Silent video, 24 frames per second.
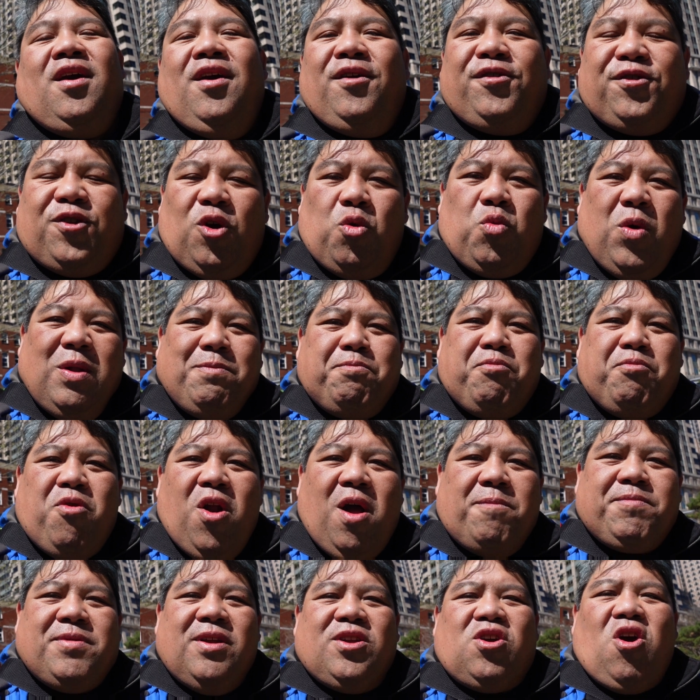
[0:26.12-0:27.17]
So what
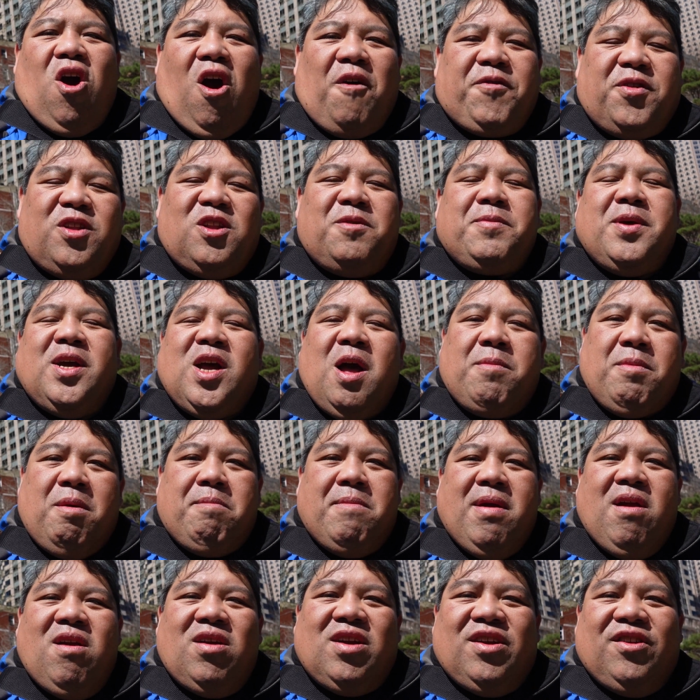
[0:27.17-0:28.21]
prompted coffee to become
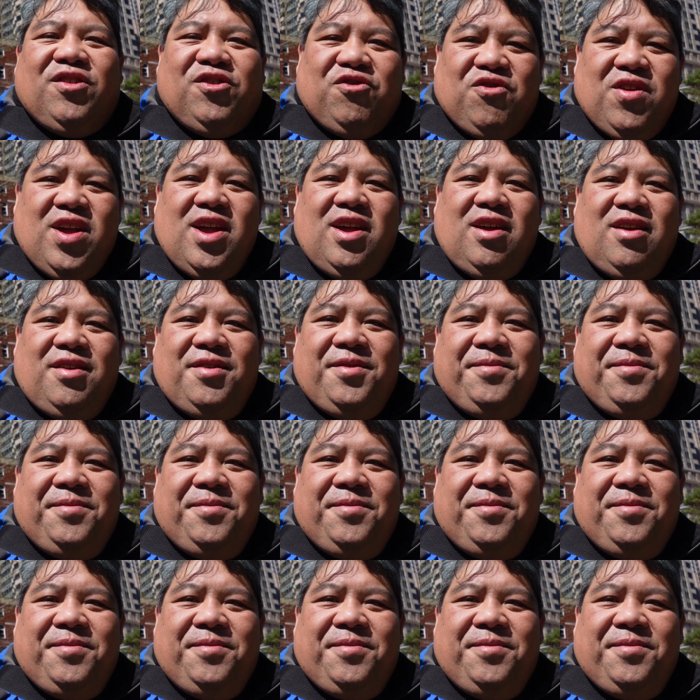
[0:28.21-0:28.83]
America's drink?